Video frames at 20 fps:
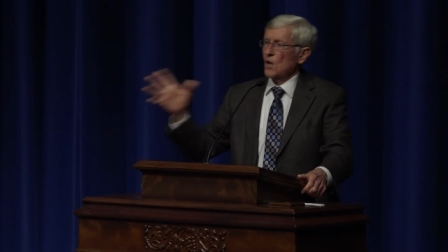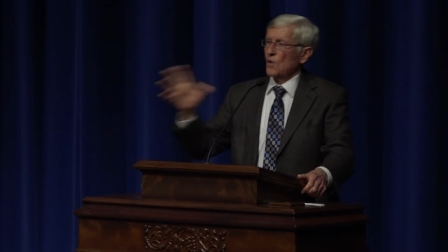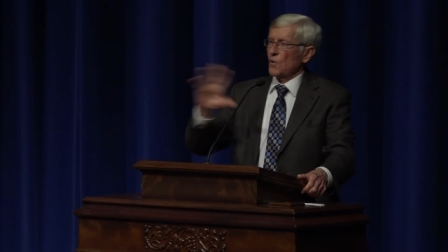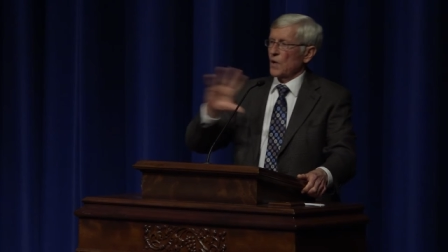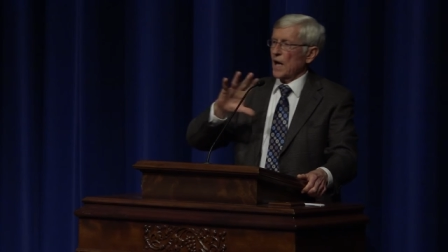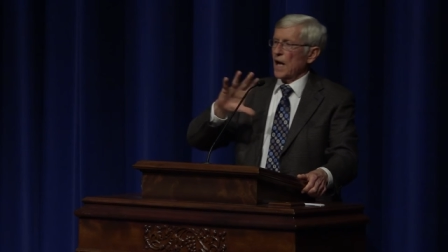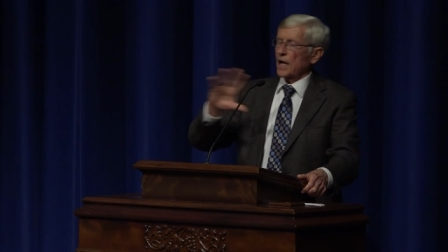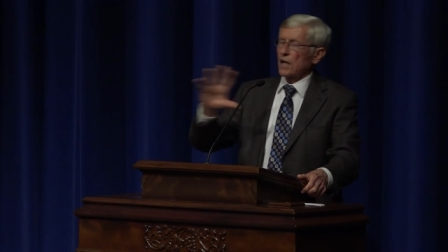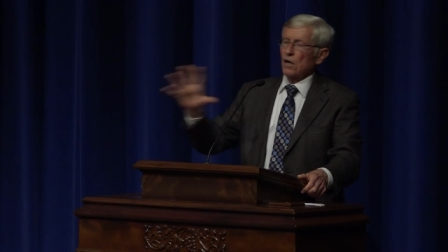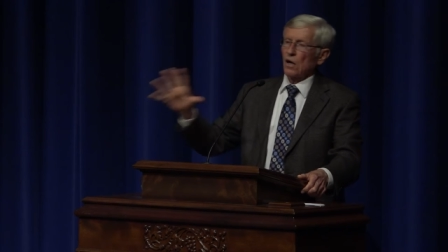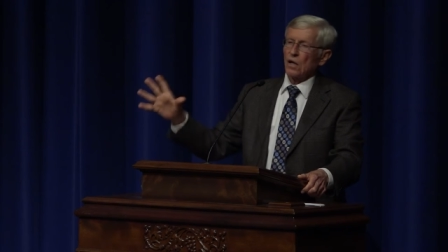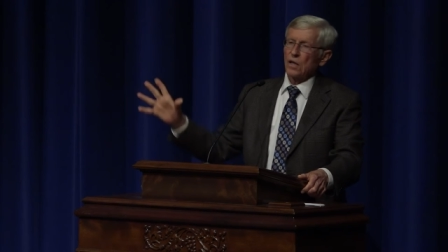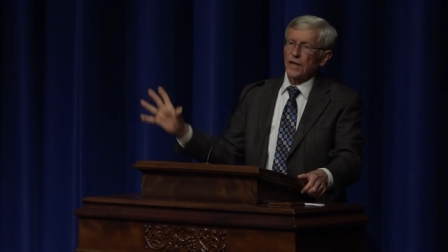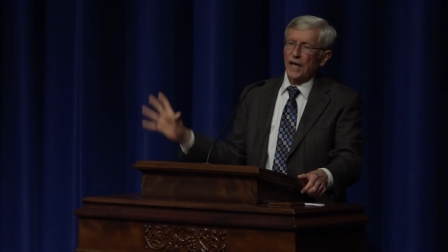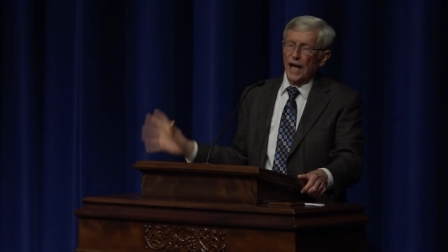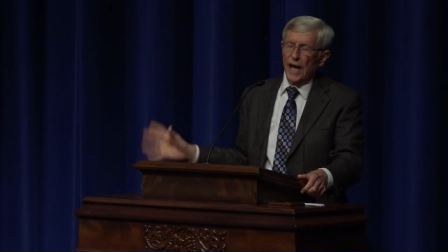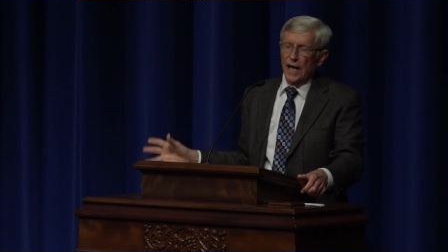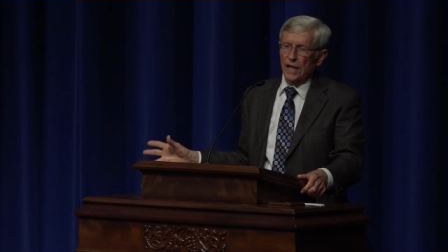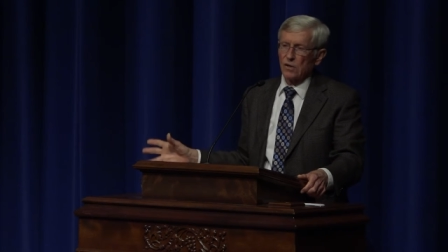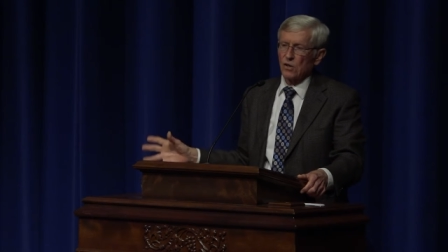what I call
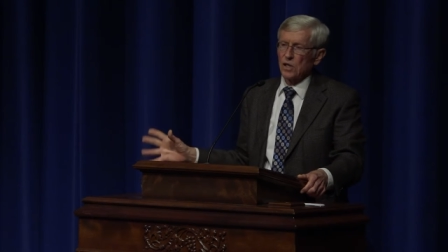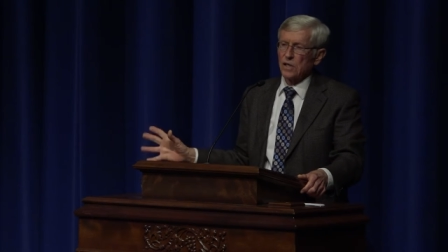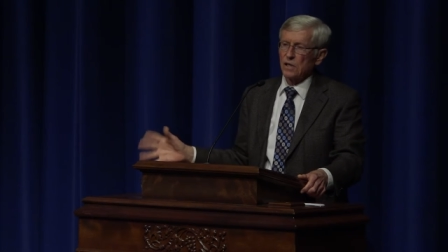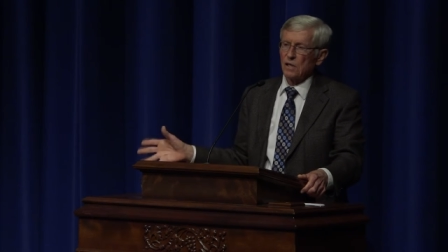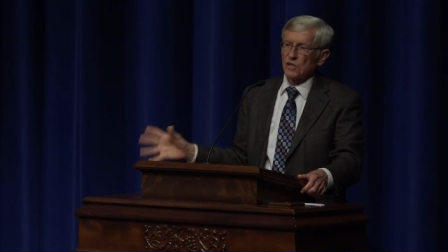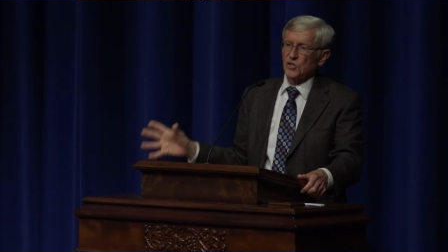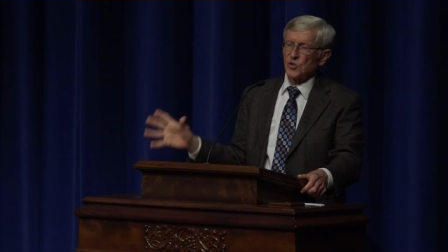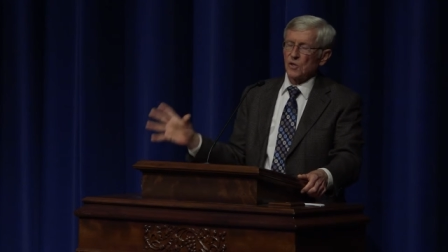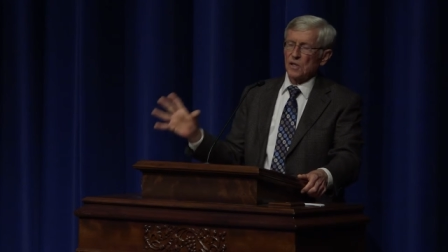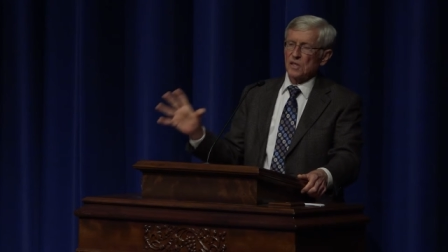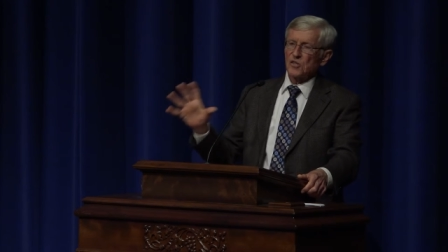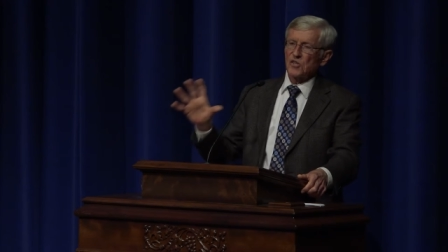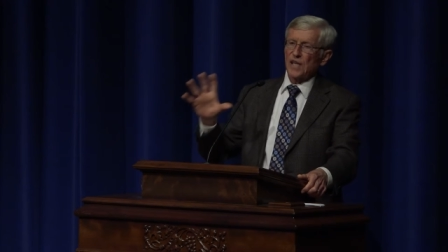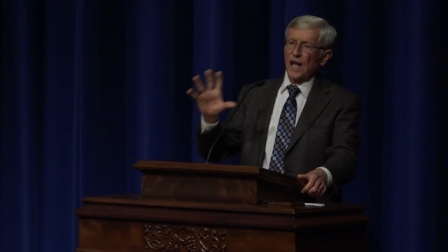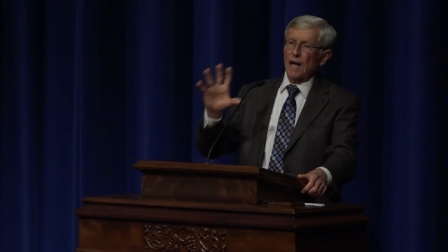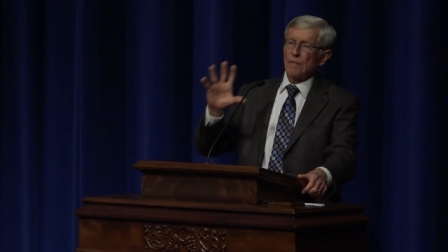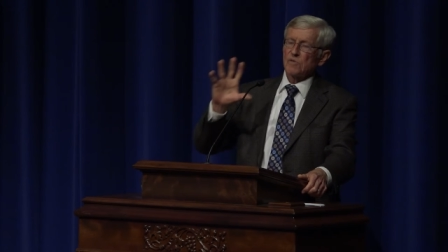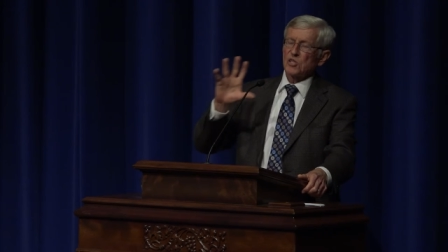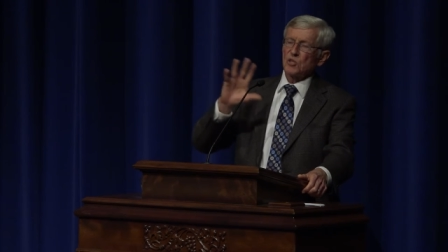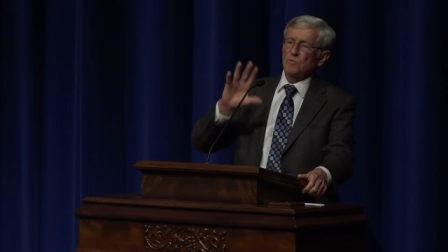the agricultural
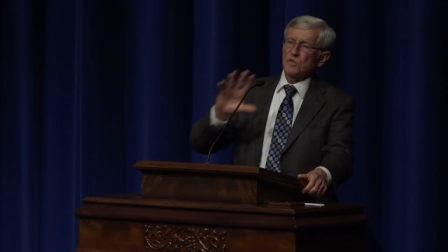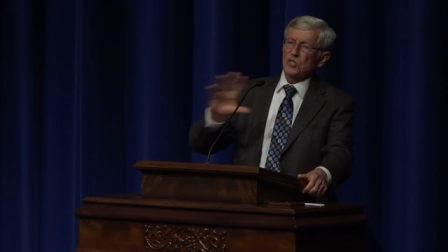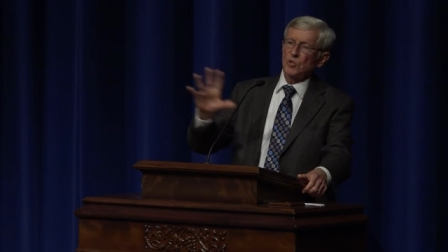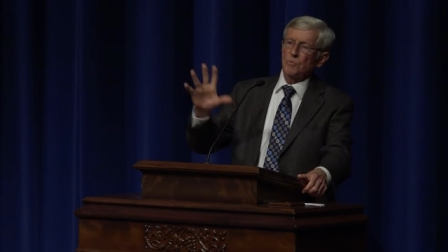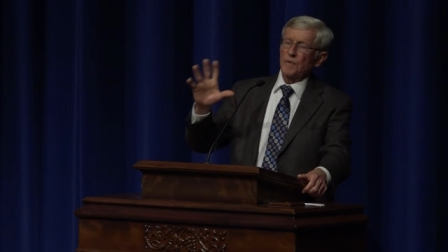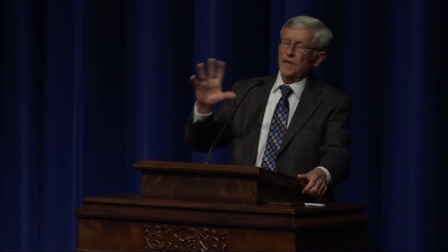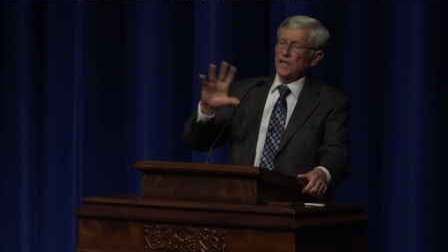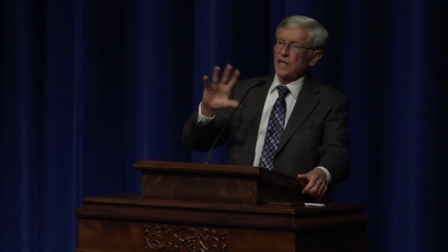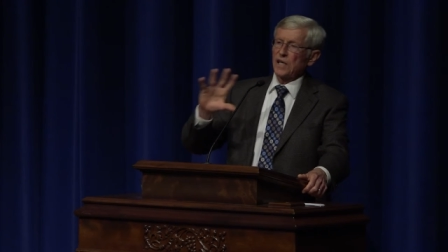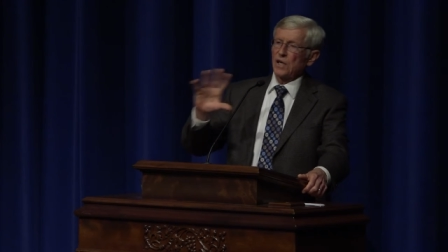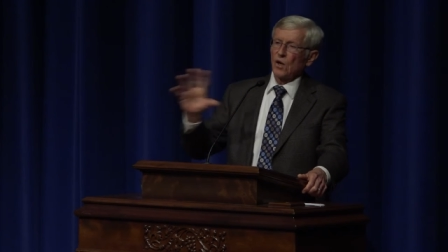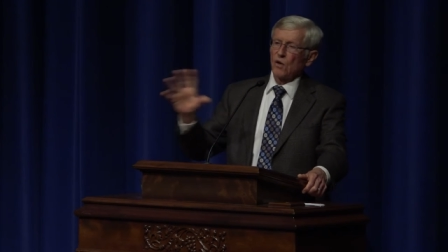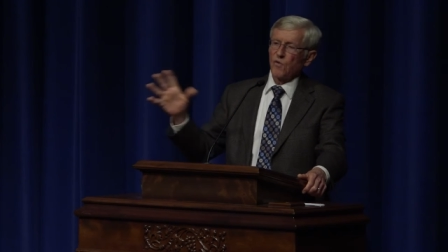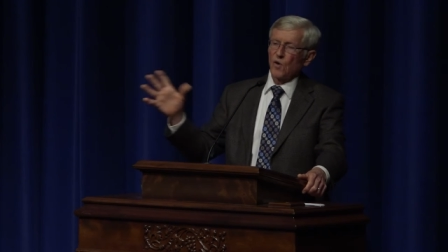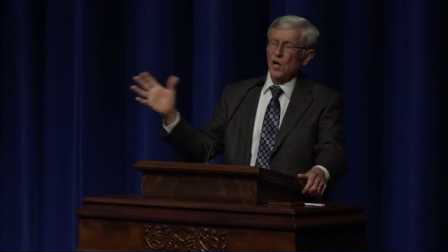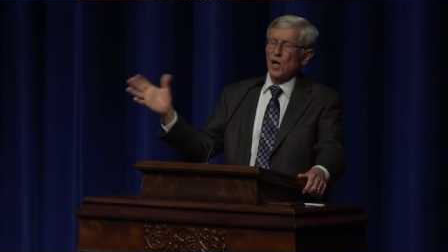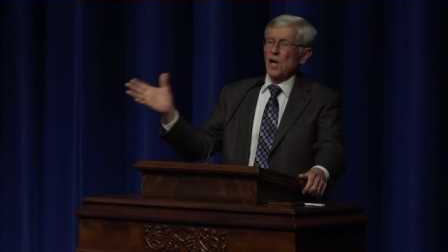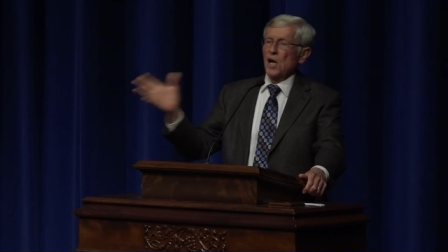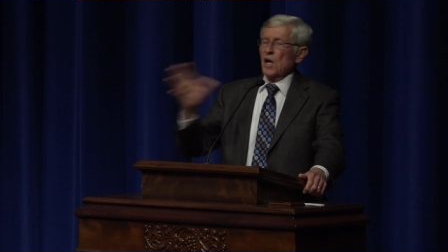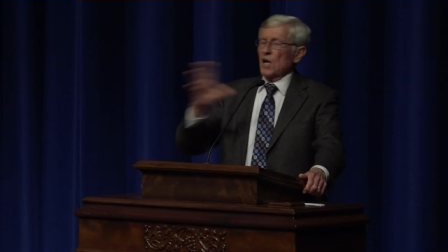establishment, spending
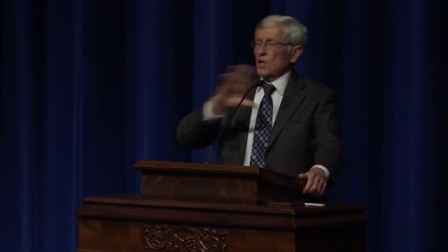over